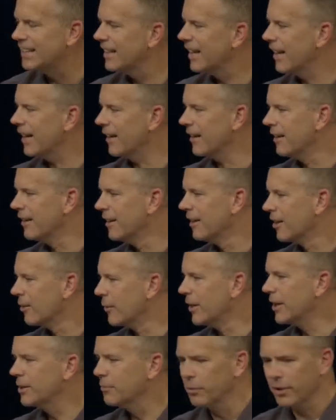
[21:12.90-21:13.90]
day.
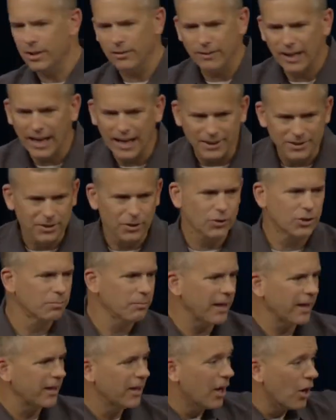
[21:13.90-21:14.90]
Read the book of Acts. Those
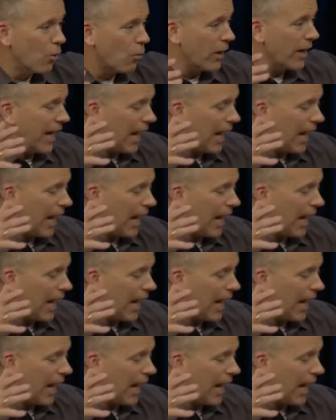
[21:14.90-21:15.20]
men went